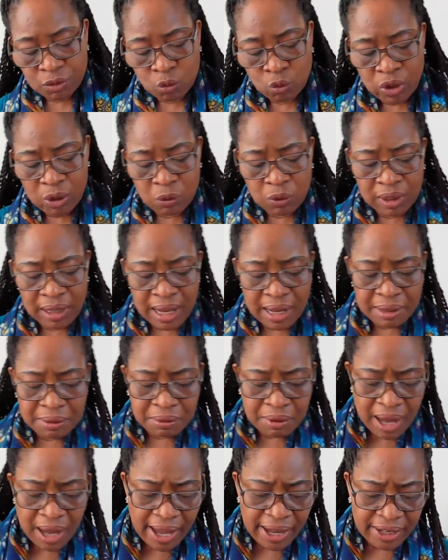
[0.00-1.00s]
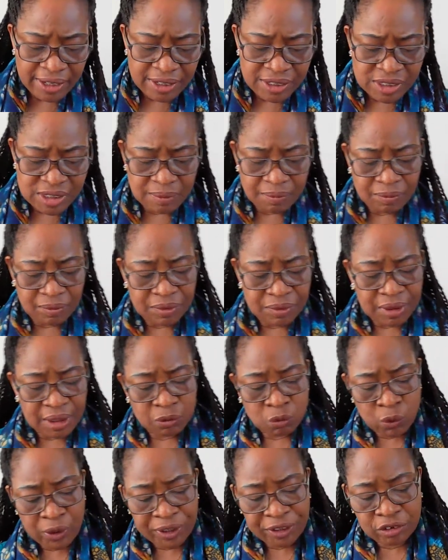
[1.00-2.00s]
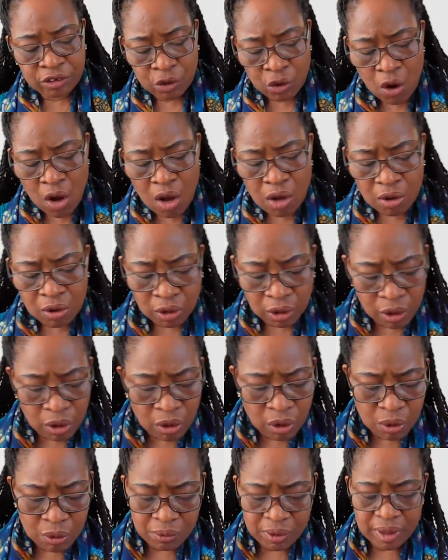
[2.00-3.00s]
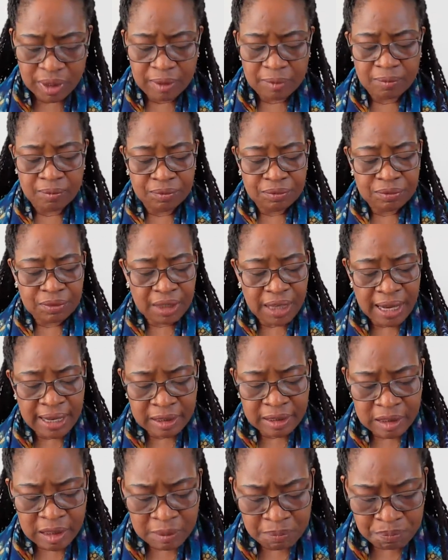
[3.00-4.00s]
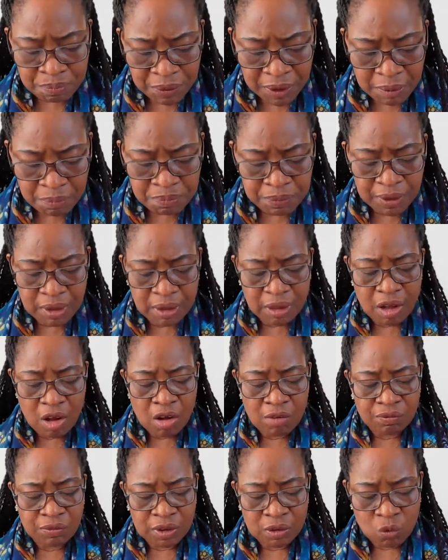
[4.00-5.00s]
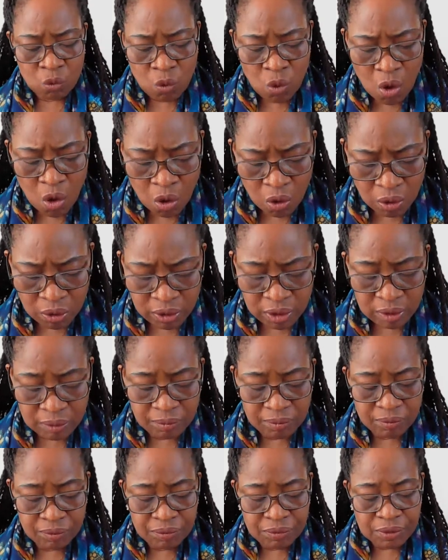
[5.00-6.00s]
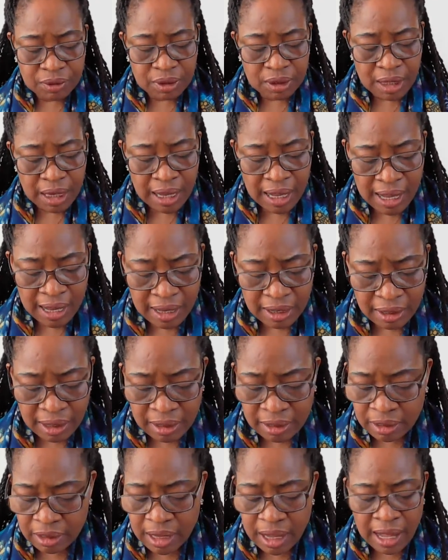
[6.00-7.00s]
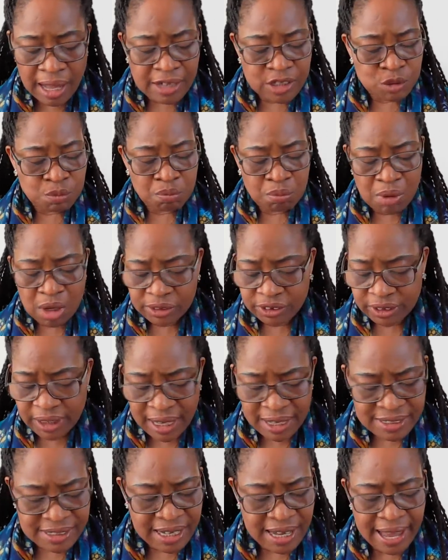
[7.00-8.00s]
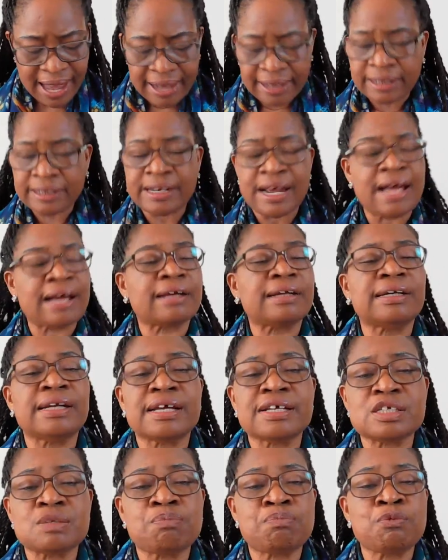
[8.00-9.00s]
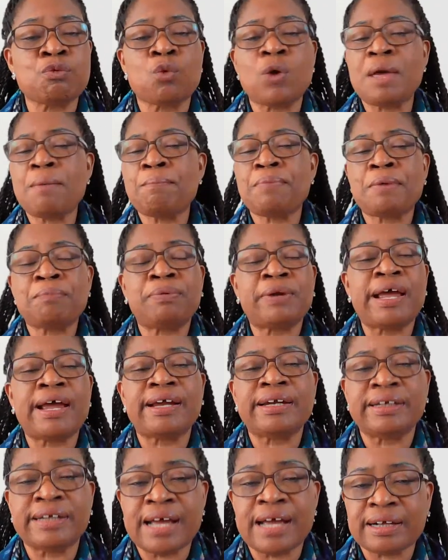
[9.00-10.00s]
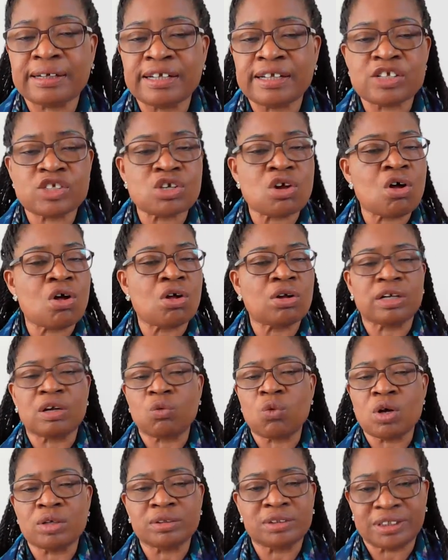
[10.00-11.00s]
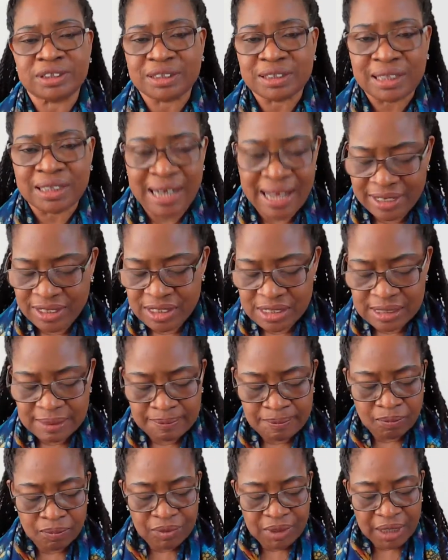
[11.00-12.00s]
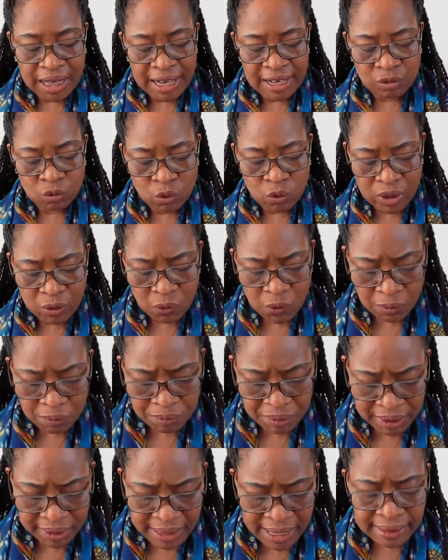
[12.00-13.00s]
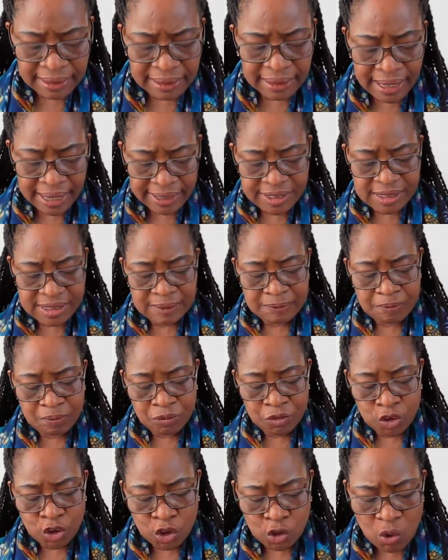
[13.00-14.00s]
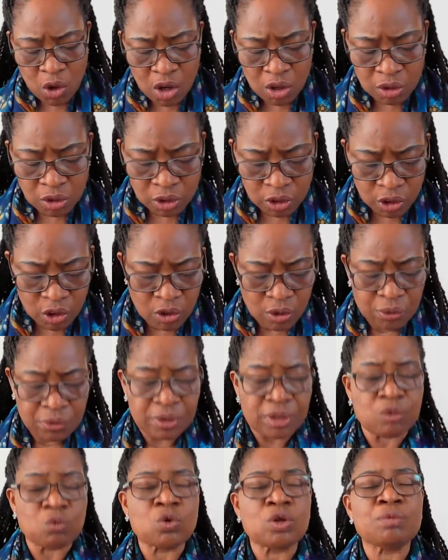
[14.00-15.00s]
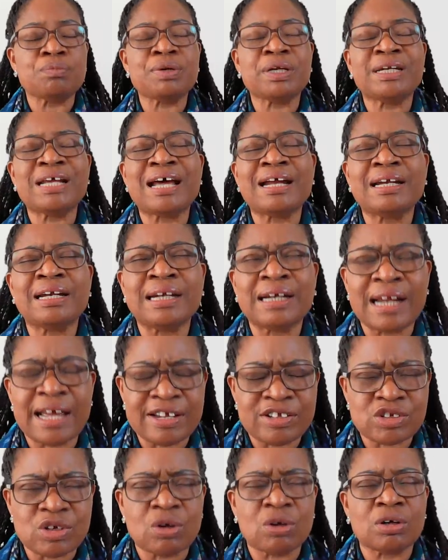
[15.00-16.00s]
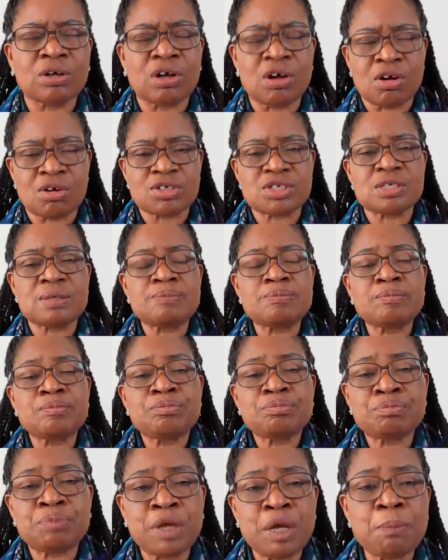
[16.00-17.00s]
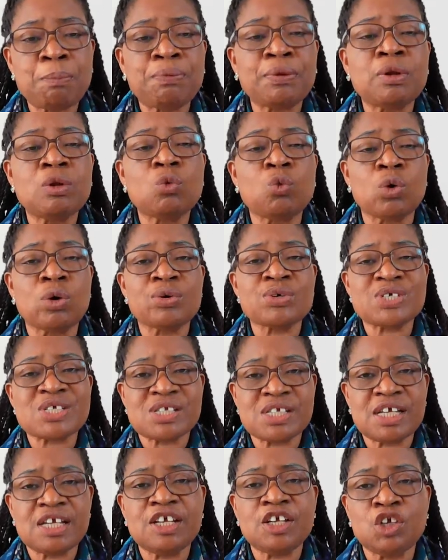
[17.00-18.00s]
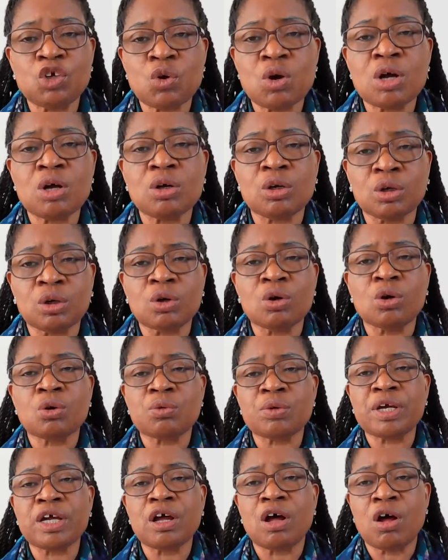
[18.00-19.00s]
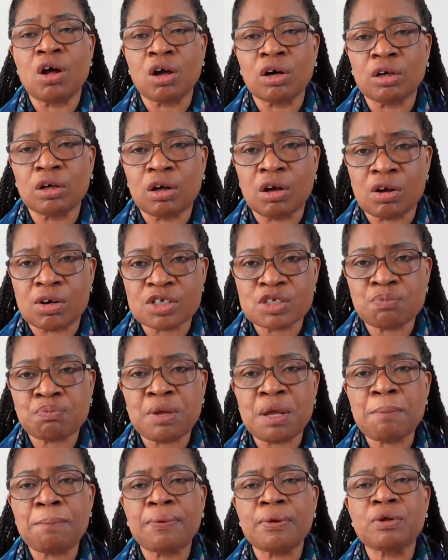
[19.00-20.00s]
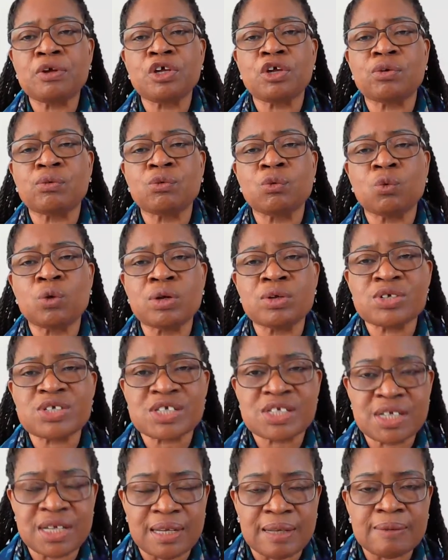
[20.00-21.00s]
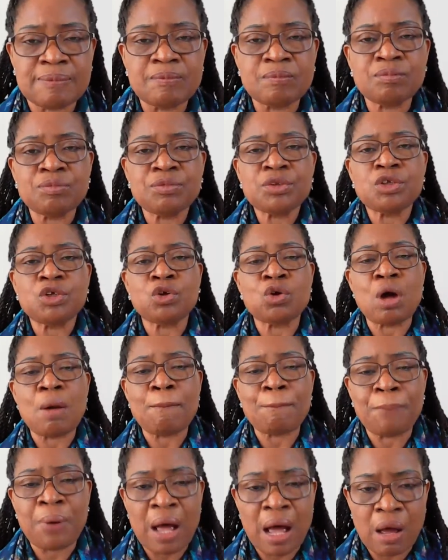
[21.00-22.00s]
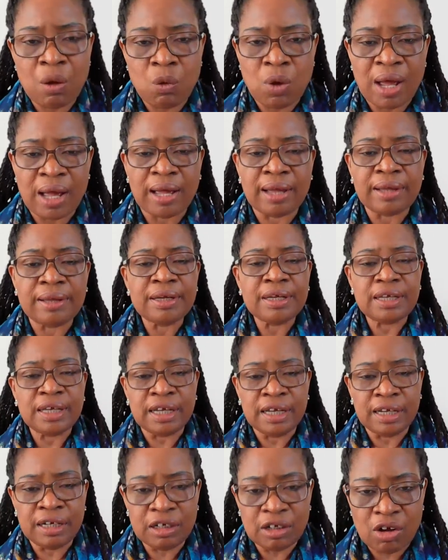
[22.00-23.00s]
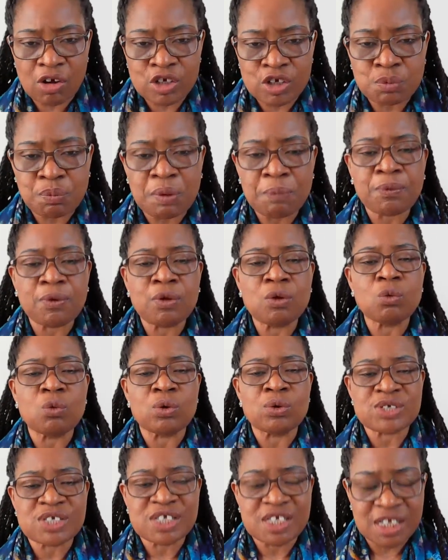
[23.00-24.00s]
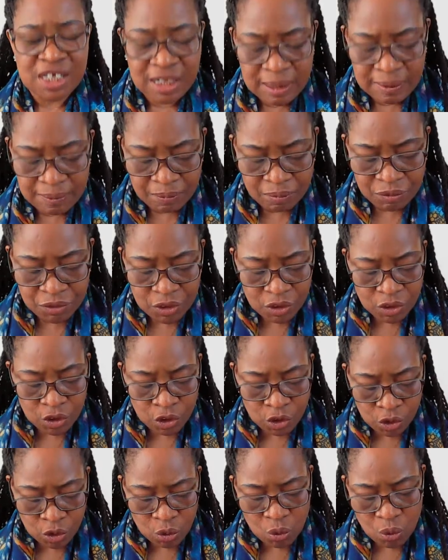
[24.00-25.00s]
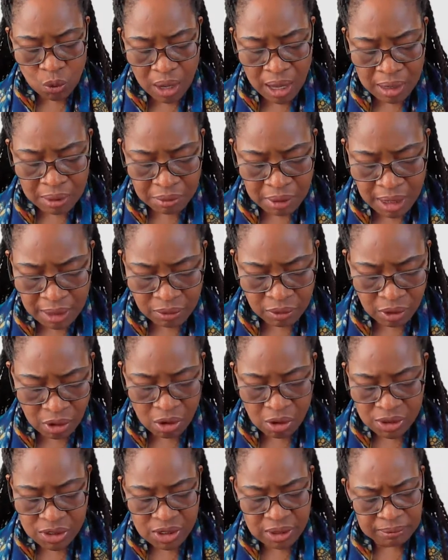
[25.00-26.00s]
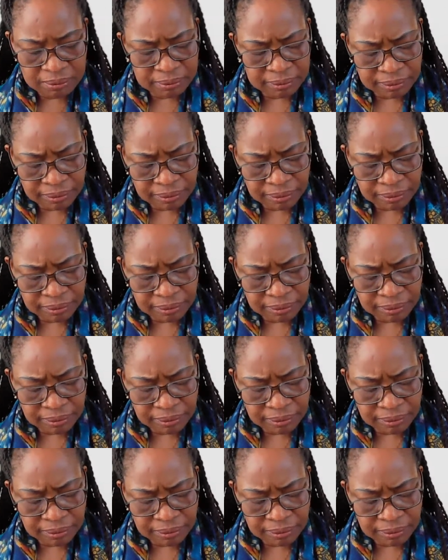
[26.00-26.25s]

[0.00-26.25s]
We will arise with your glory, and the people of the world, as much as they are in darkness, when people are in darkness, all they want is light. And we will be that light. Your glory will be that light on us. People will see your glory on us. People will see your power in us. People will see you around us.